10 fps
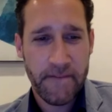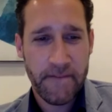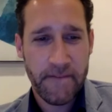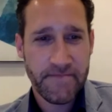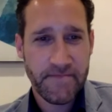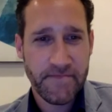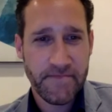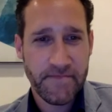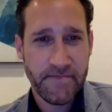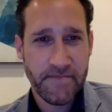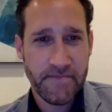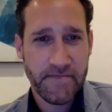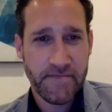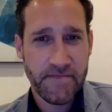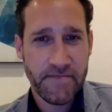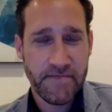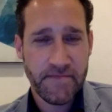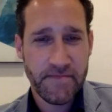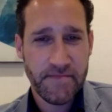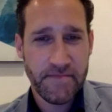
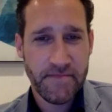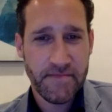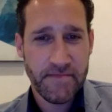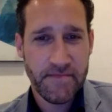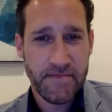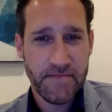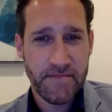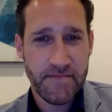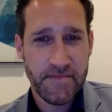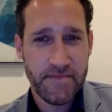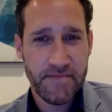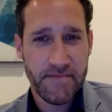[no speech]